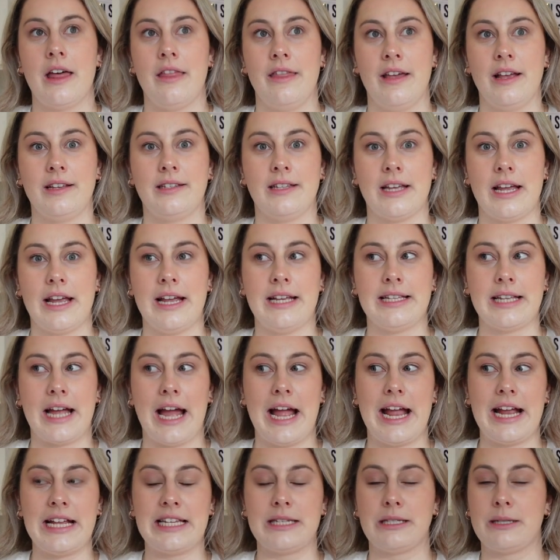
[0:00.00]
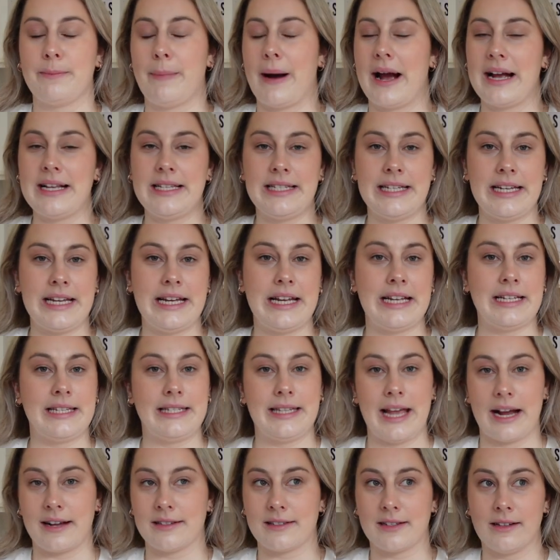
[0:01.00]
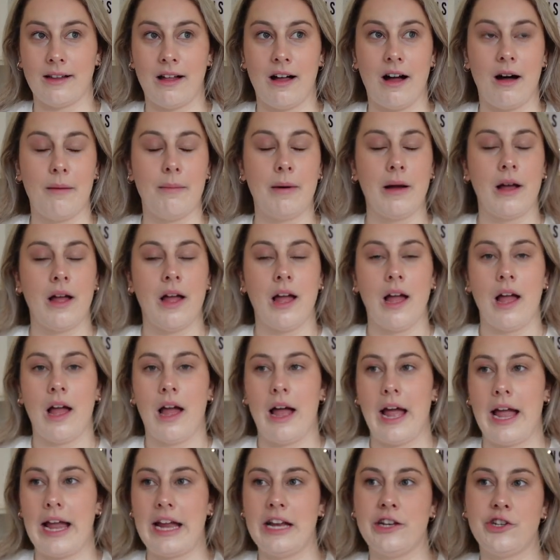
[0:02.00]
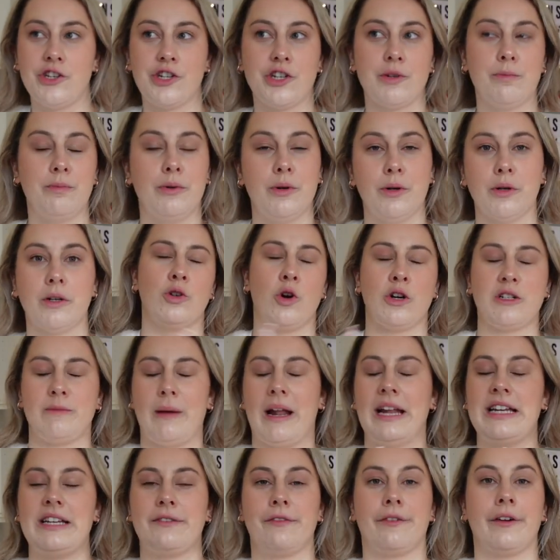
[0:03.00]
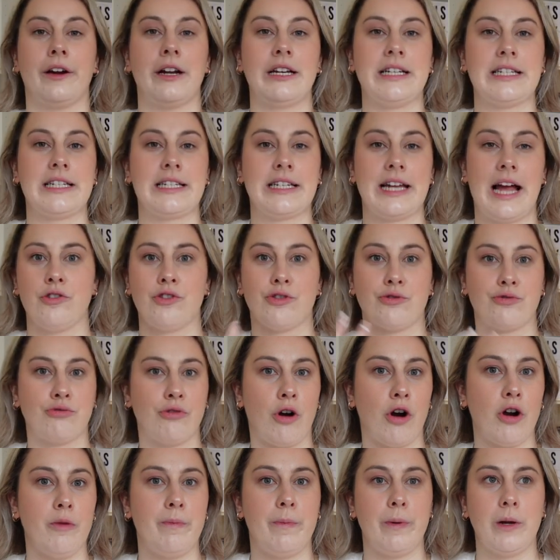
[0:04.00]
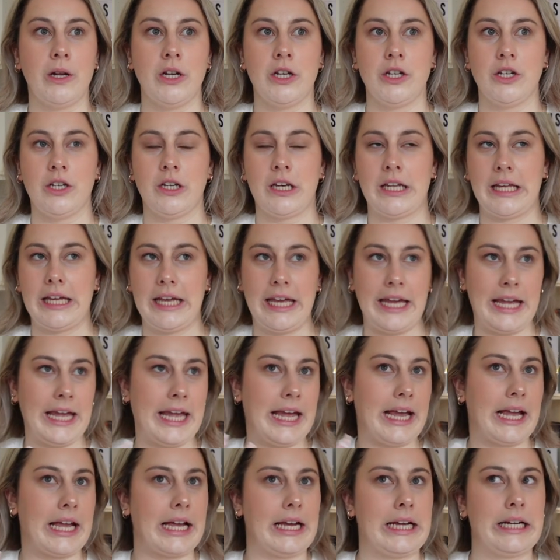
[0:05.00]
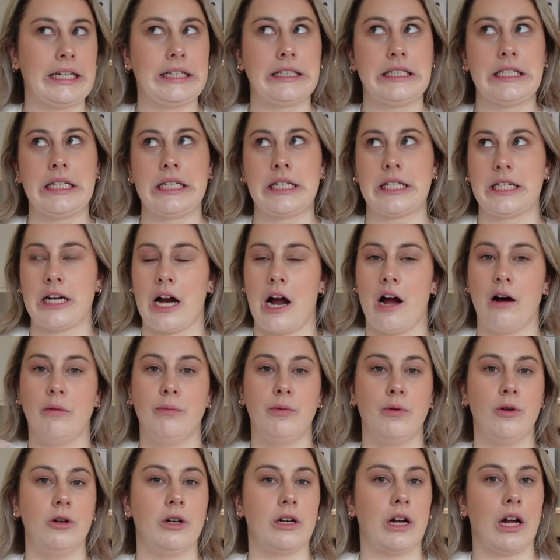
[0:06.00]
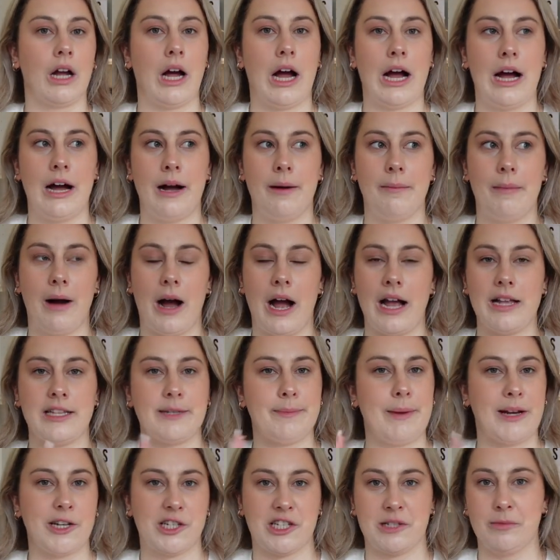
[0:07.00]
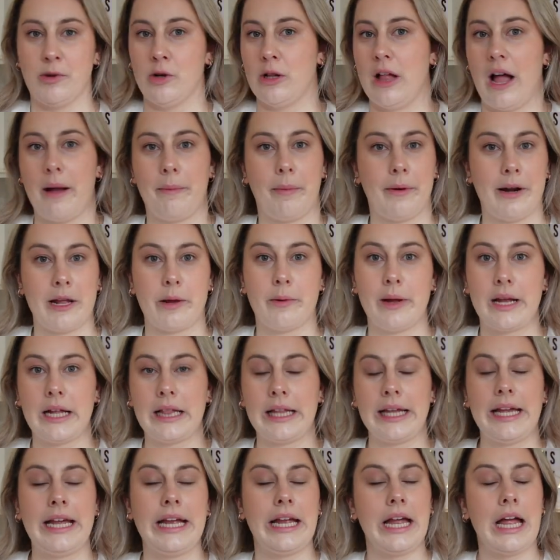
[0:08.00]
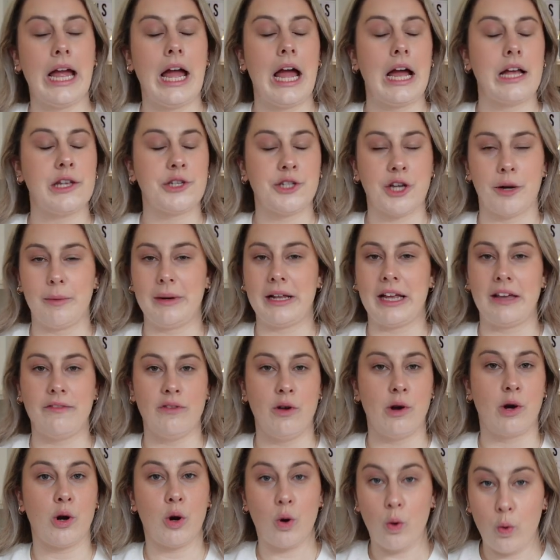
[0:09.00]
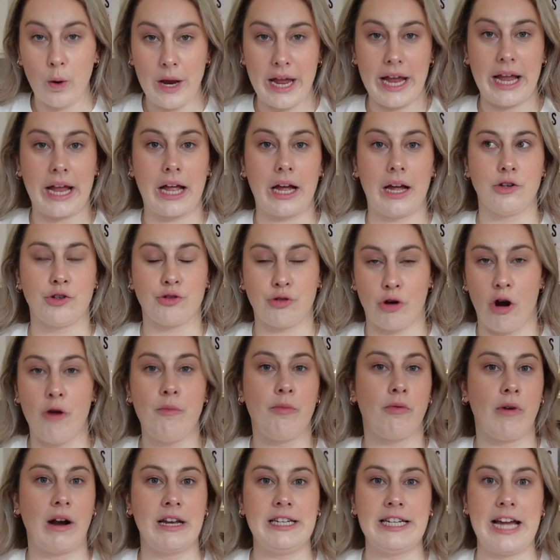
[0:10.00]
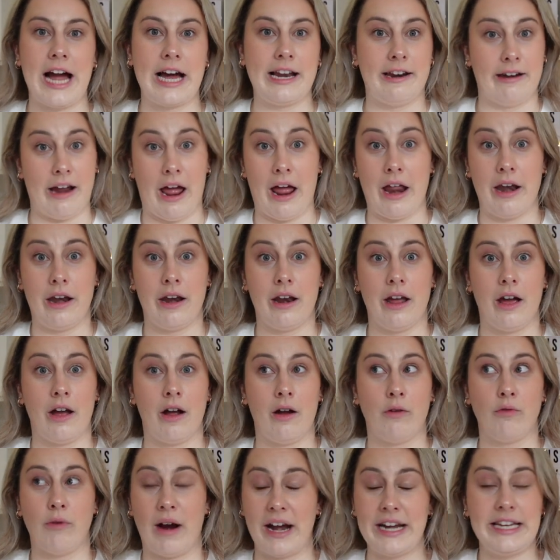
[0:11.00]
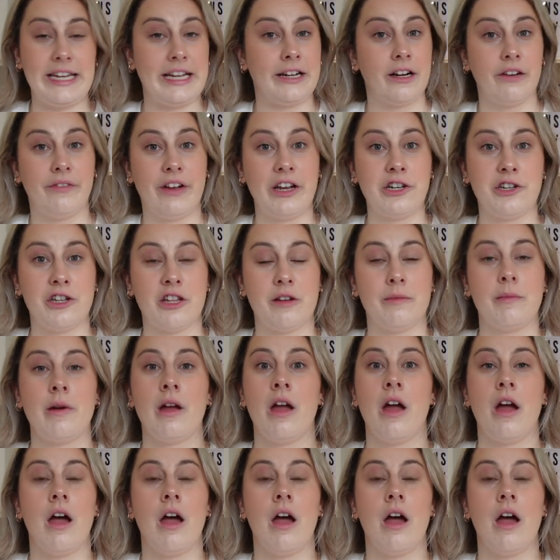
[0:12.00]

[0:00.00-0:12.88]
this is a spicy sex club. Each book talks about a different trope, kink, style book. Um, I smashed them all out pretty quickly. So I'm gonna give you a quick trope rundown and rating of each of them.